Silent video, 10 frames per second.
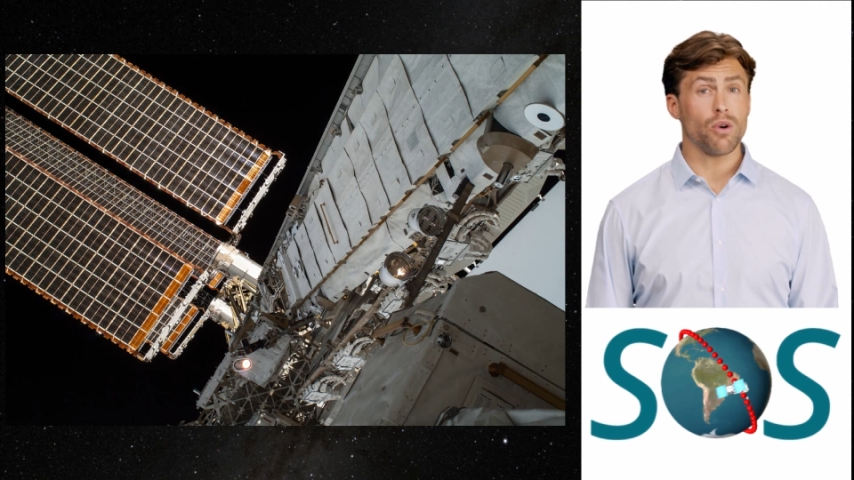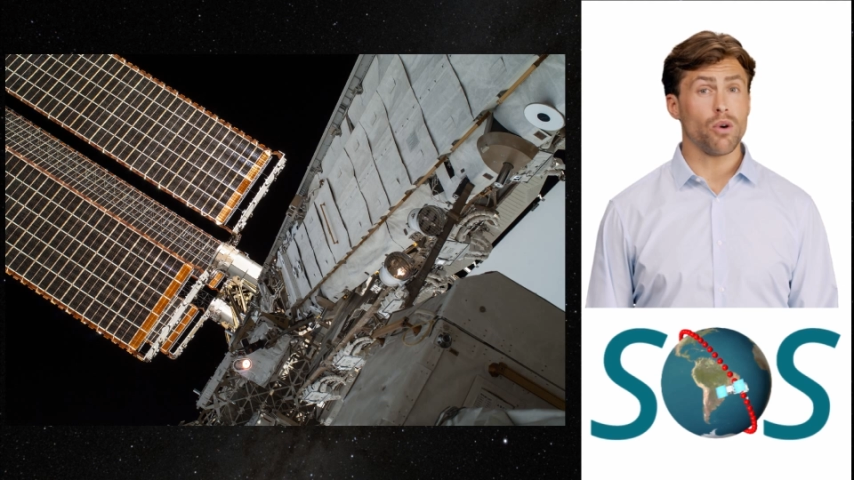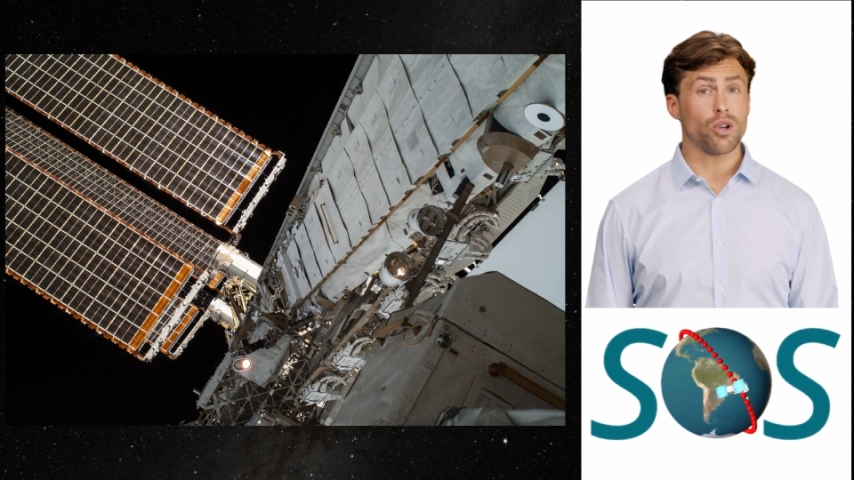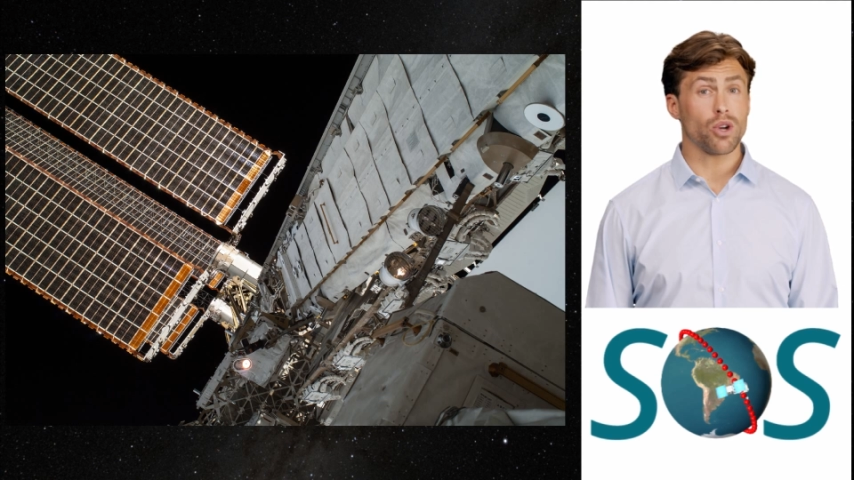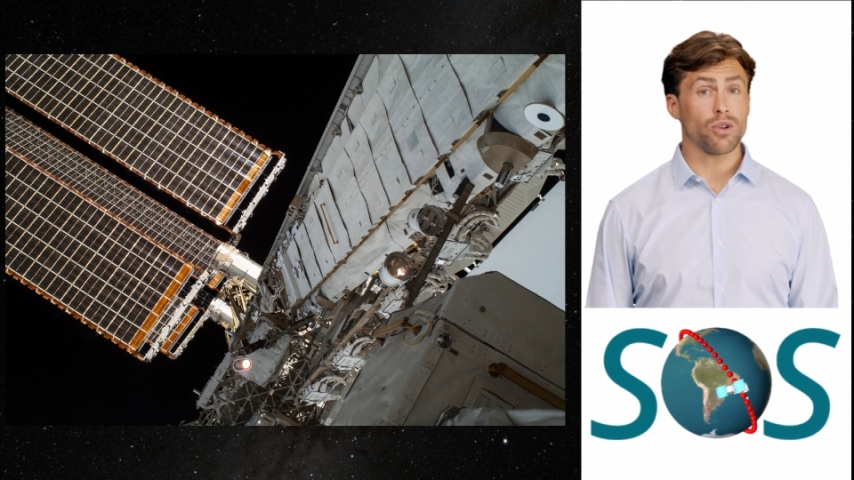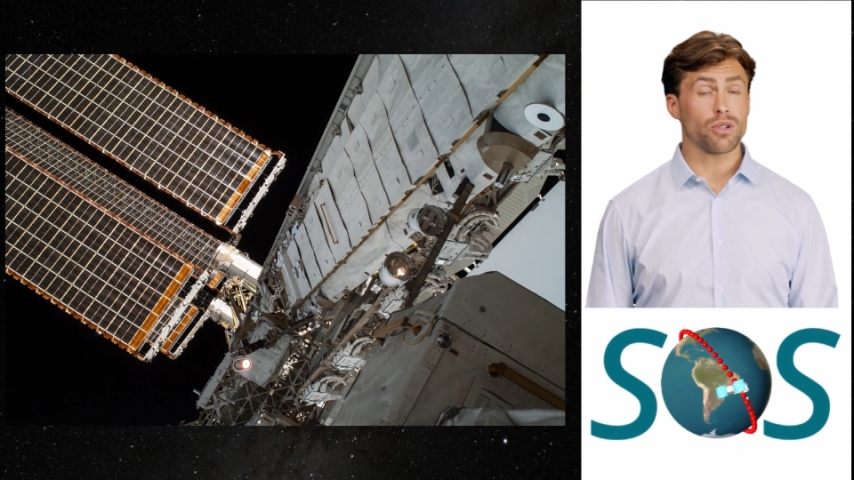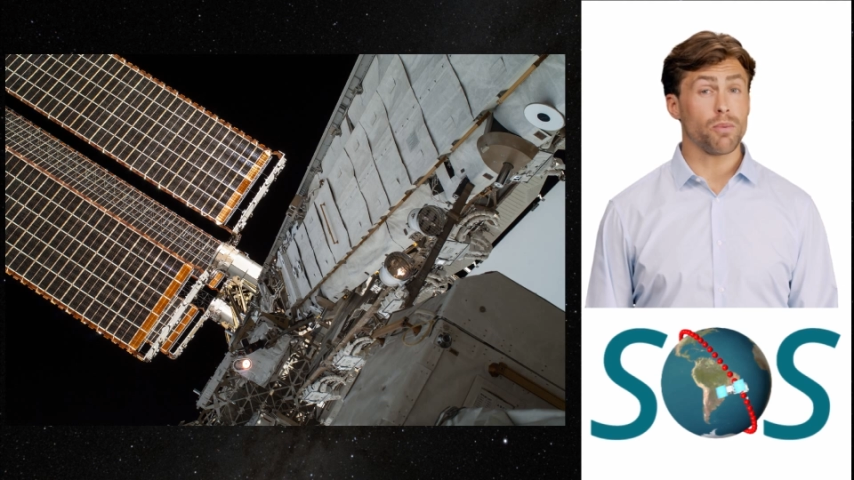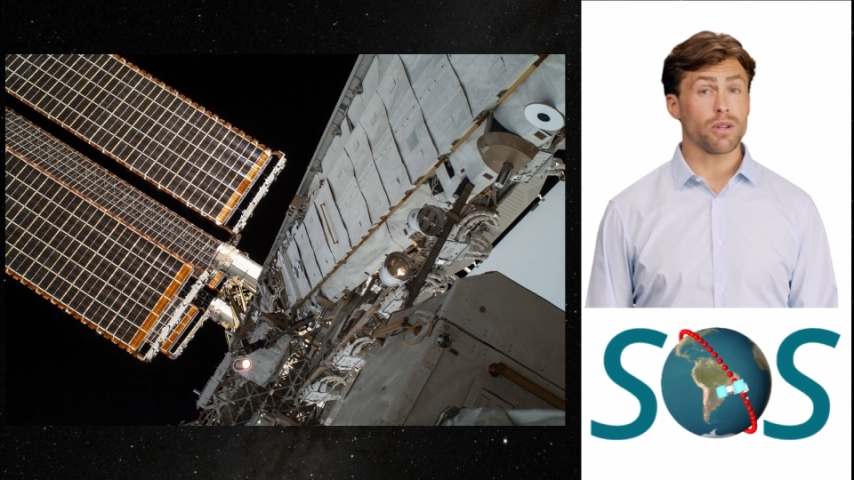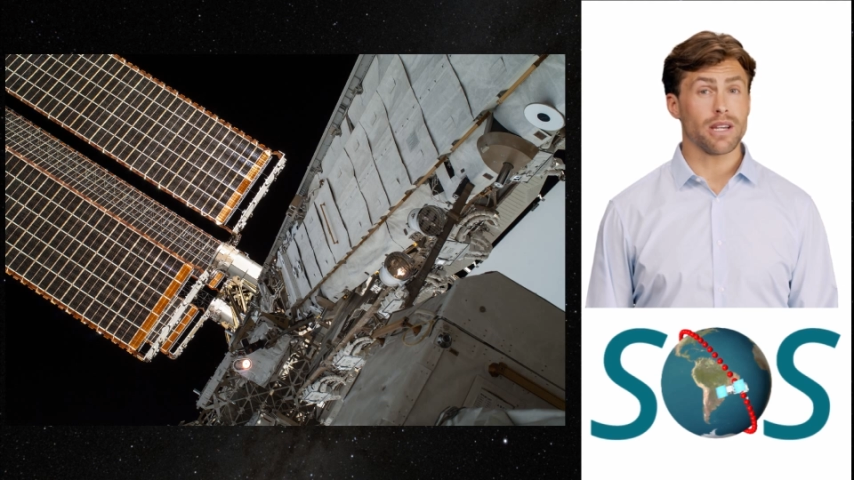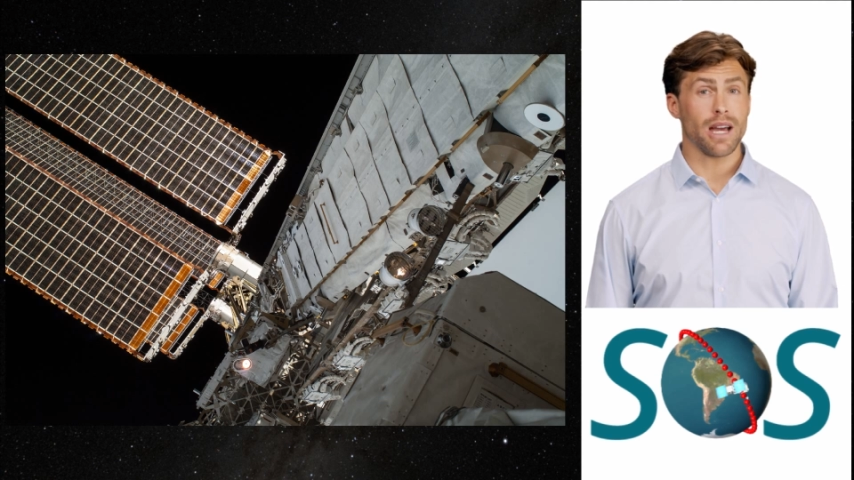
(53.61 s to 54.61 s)
or used
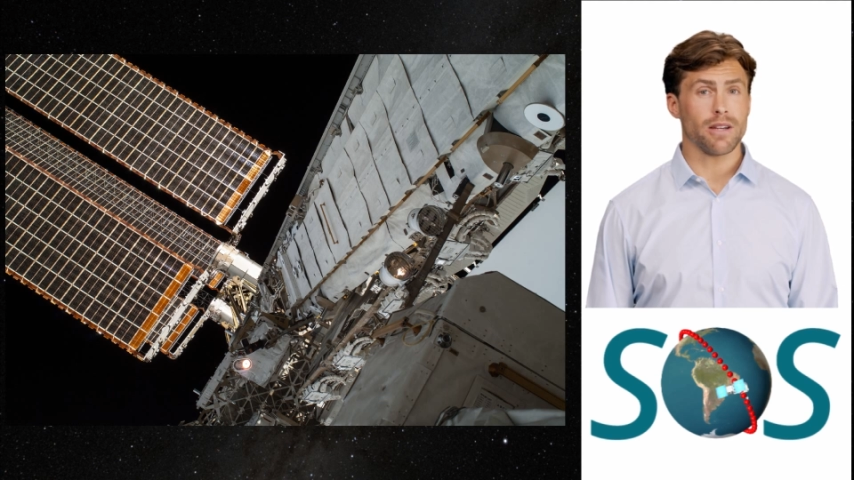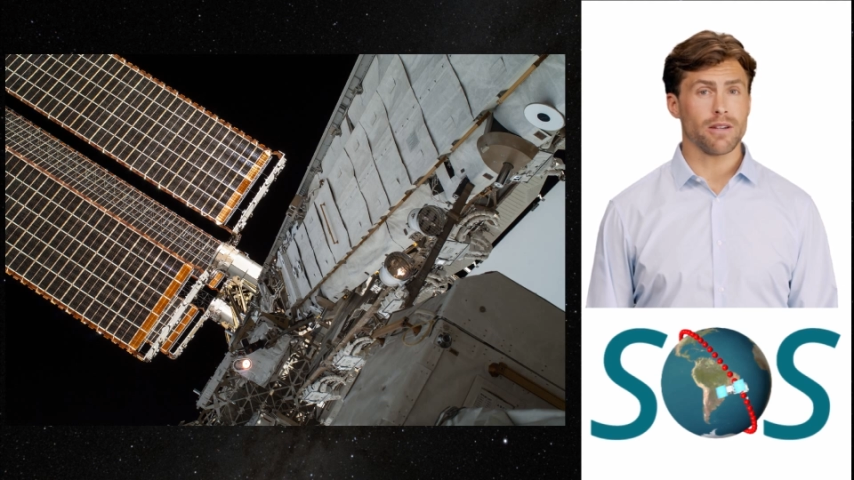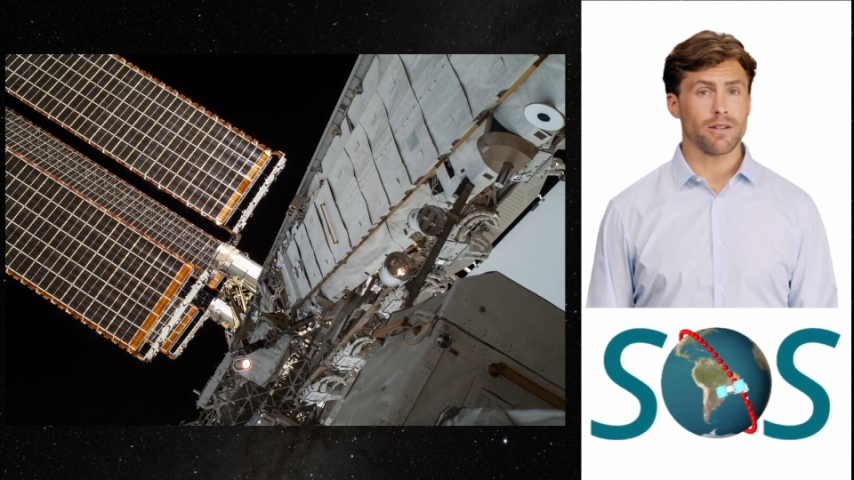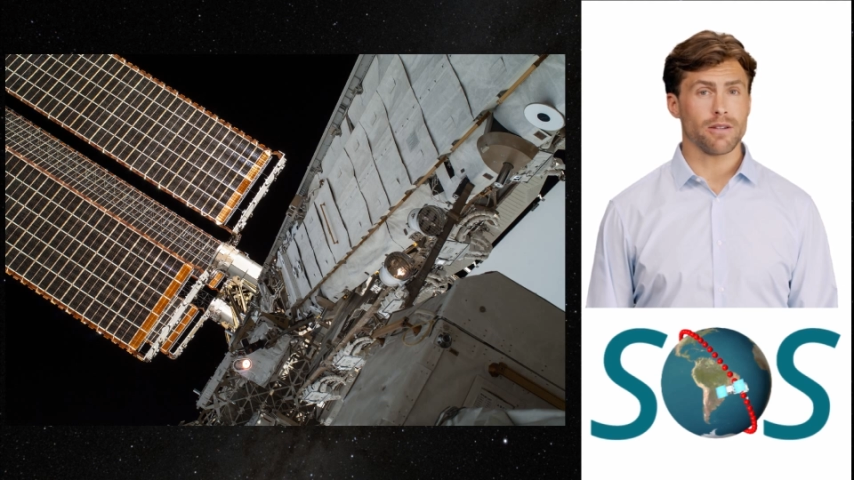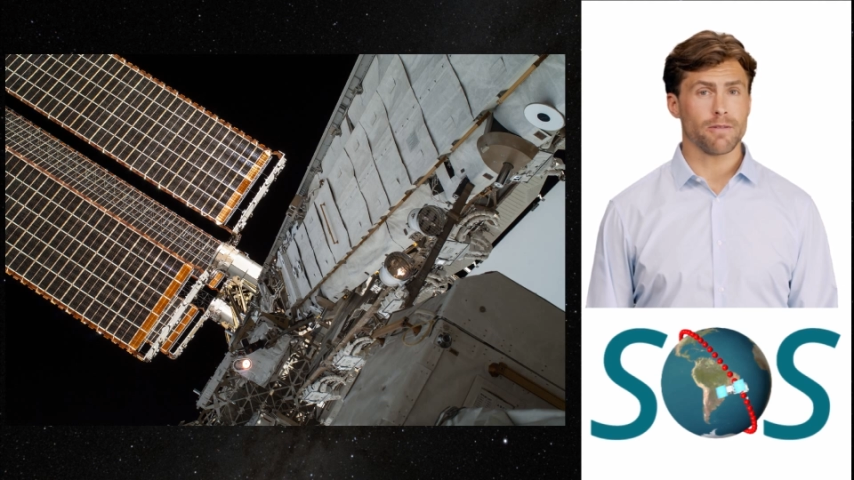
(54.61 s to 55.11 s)
per second.